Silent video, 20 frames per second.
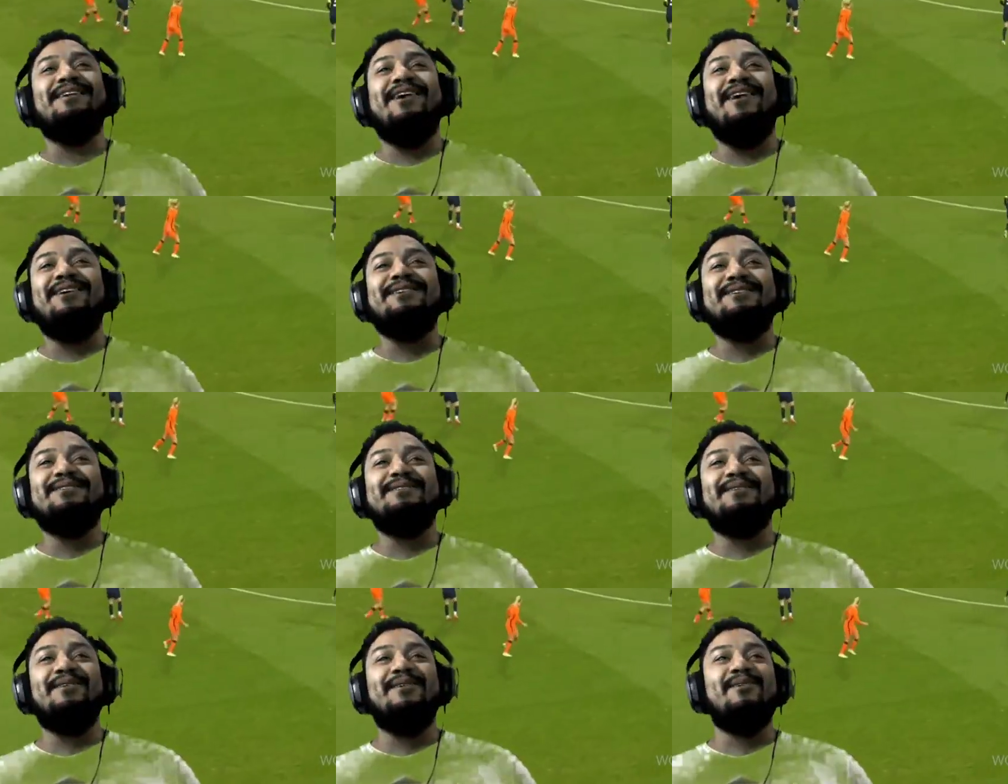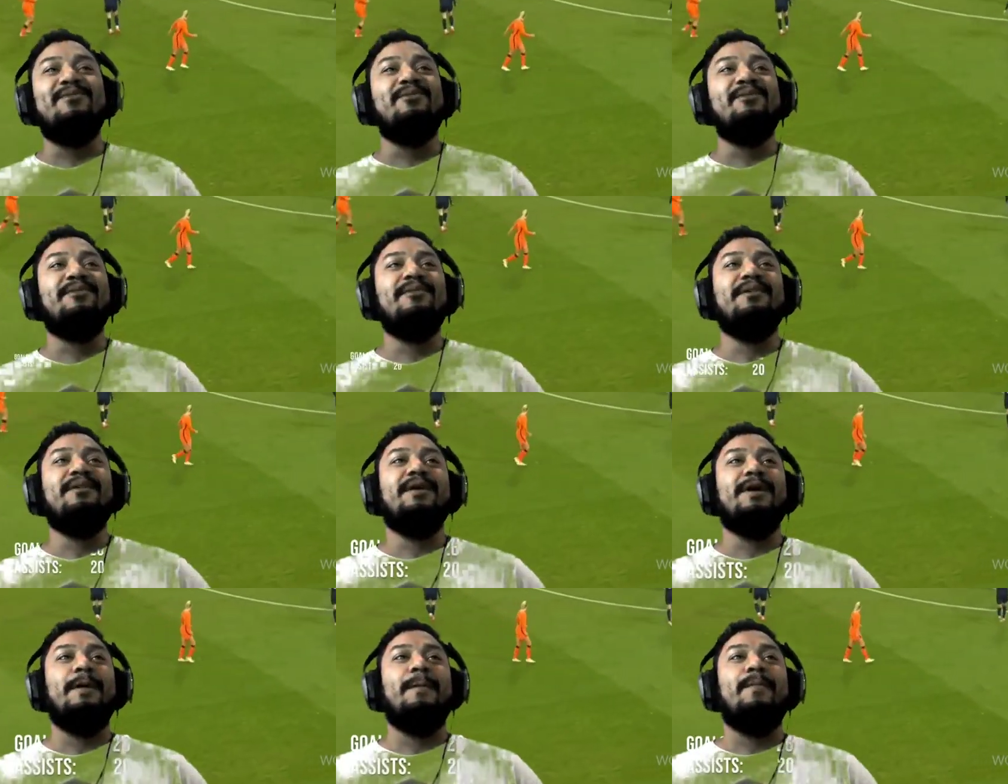
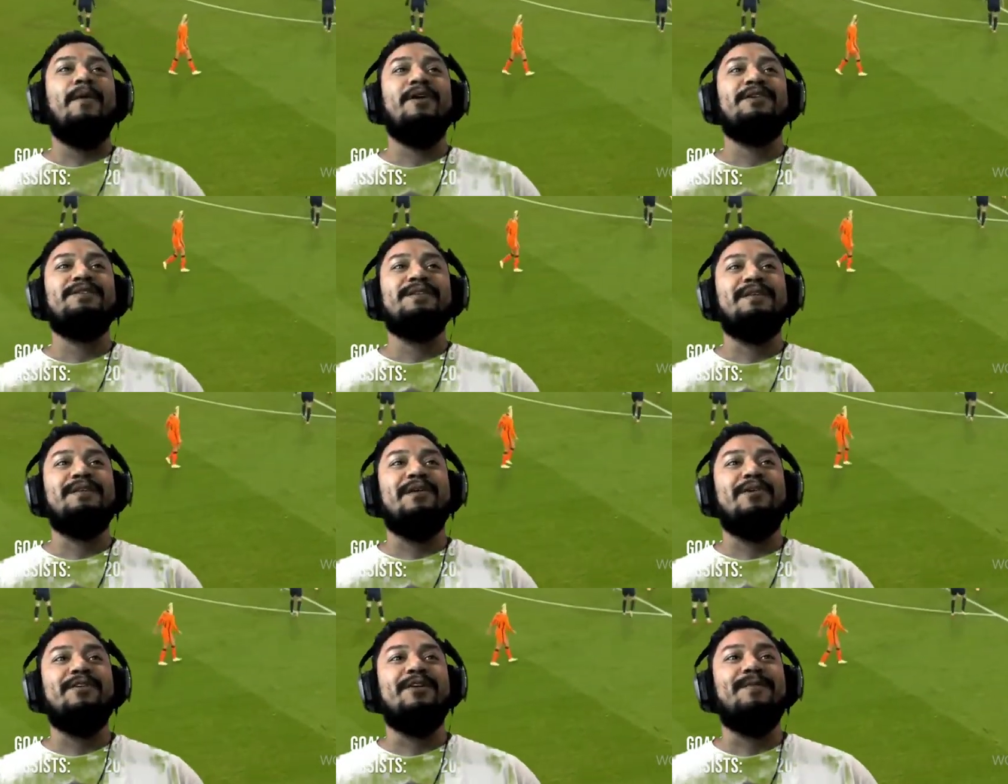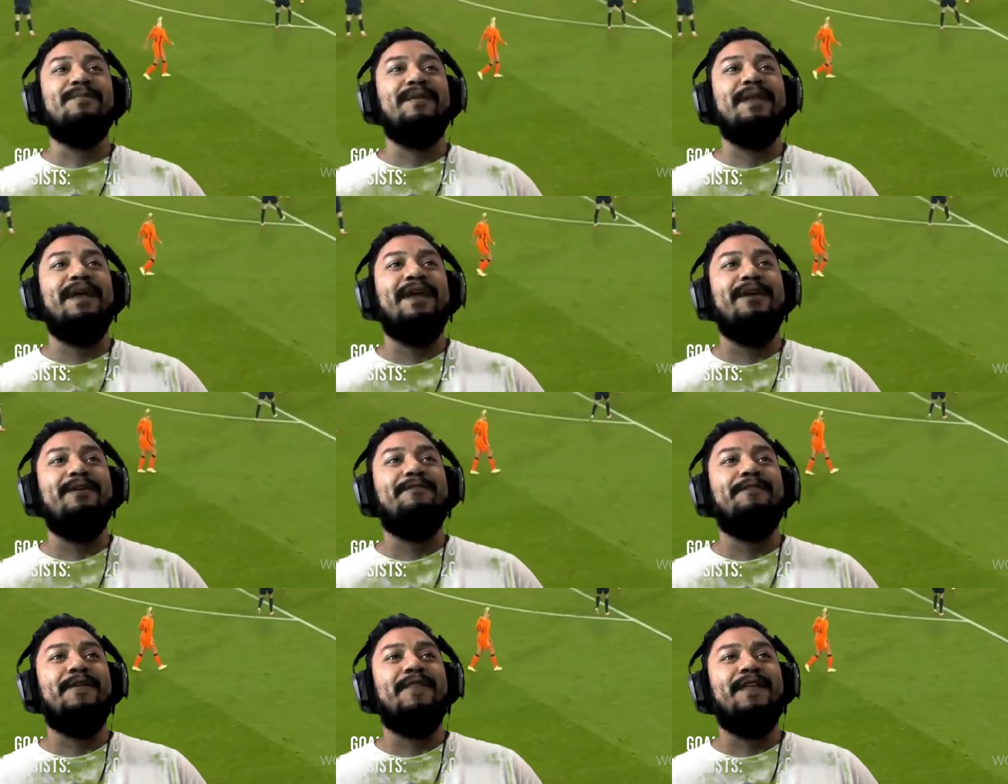Also, a Barcelona
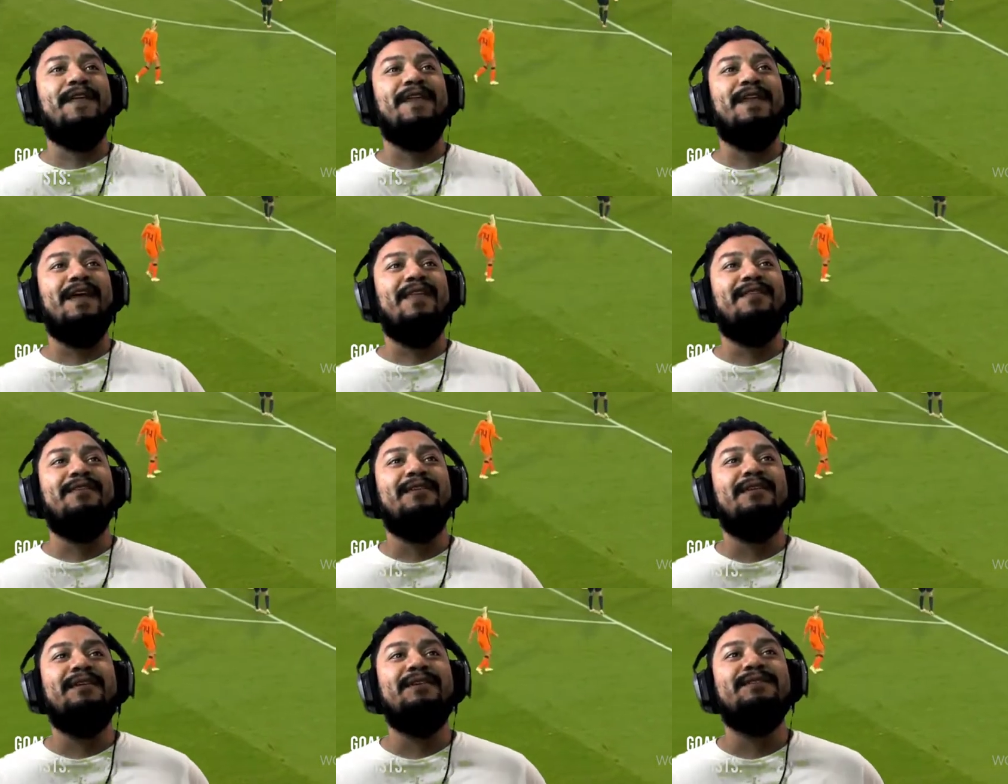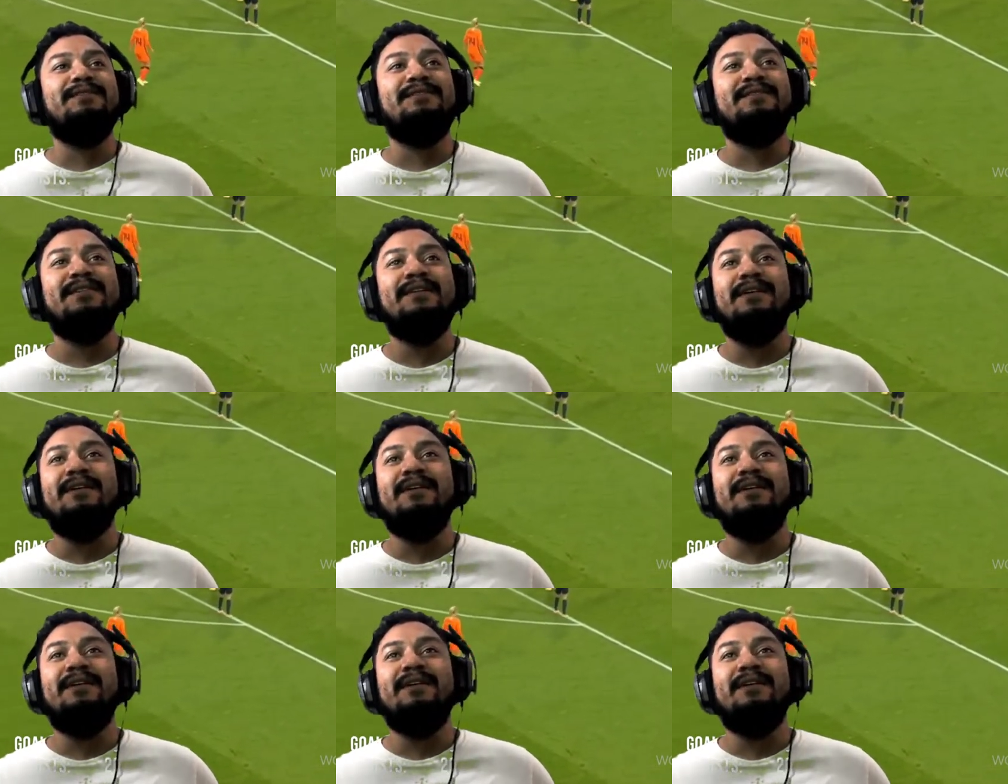player from the Netherlands.